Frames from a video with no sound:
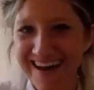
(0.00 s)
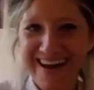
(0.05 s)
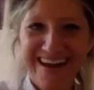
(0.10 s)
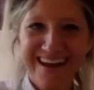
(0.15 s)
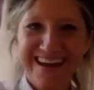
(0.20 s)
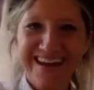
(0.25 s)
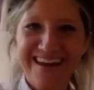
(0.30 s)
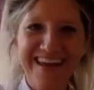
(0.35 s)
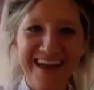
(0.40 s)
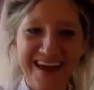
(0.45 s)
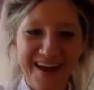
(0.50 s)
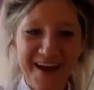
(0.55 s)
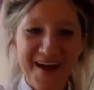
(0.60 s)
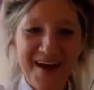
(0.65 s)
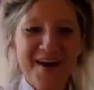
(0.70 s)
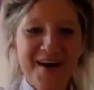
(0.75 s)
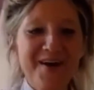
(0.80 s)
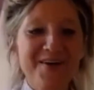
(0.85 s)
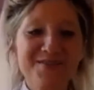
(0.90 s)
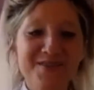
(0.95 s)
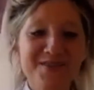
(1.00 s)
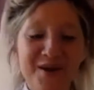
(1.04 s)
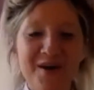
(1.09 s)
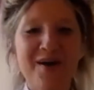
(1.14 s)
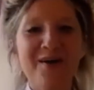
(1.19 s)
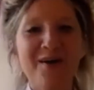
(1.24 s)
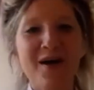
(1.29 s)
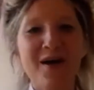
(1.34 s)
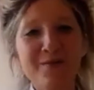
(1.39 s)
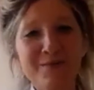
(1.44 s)
Yeah, no,
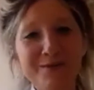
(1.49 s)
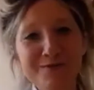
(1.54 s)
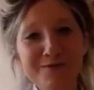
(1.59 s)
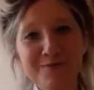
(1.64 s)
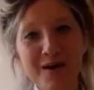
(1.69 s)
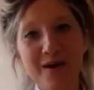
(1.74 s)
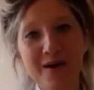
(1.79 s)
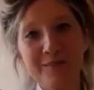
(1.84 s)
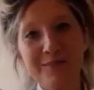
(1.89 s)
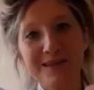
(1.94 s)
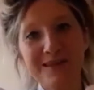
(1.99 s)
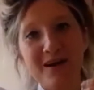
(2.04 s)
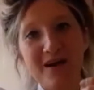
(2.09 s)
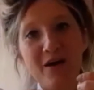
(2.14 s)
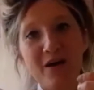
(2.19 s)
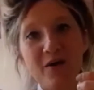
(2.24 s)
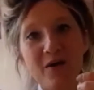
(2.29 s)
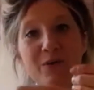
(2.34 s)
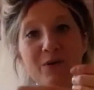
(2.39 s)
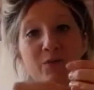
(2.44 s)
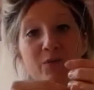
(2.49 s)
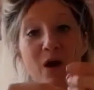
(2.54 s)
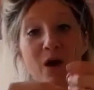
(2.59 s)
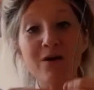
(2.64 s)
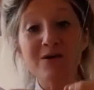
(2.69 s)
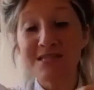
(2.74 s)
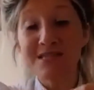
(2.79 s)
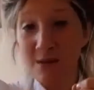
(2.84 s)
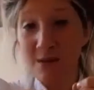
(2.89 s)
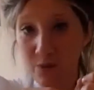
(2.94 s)
I would. I mean,
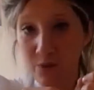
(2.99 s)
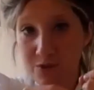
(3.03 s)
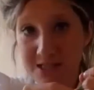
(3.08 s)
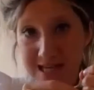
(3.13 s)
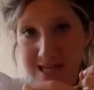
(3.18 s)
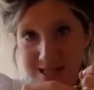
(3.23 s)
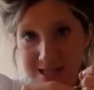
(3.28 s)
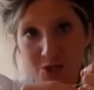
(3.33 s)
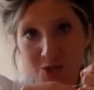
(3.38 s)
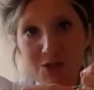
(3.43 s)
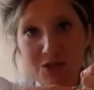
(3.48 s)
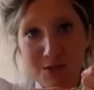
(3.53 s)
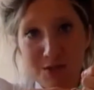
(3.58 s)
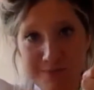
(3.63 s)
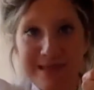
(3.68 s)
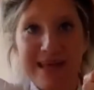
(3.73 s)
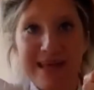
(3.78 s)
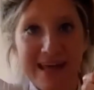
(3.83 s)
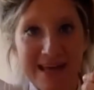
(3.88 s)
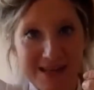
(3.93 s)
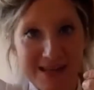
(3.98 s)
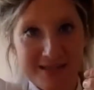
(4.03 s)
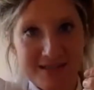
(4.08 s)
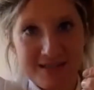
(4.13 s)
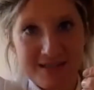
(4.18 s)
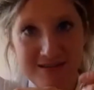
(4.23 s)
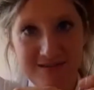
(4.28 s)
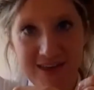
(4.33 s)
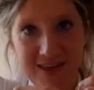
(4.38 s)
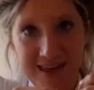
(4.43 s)
we'll send you some links
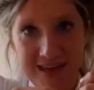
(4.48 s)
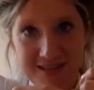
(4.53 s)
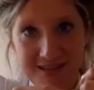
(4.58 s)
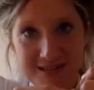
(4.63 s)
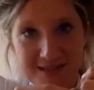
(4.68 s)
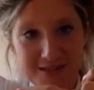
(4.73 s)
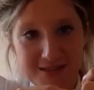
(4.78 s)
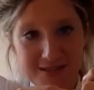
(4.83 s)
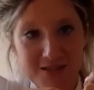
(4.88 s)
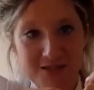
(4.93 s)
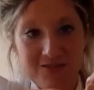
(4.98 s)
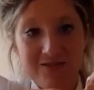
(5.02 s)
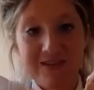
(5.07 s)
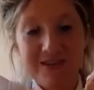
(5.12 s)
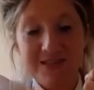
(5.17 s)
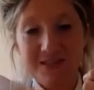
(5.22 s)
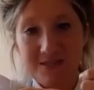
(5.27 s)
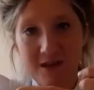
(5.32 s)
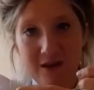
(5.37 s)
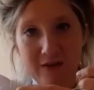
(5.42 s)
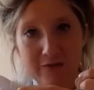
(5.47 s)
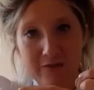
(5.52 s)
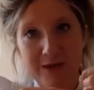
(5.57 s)
to this stuff.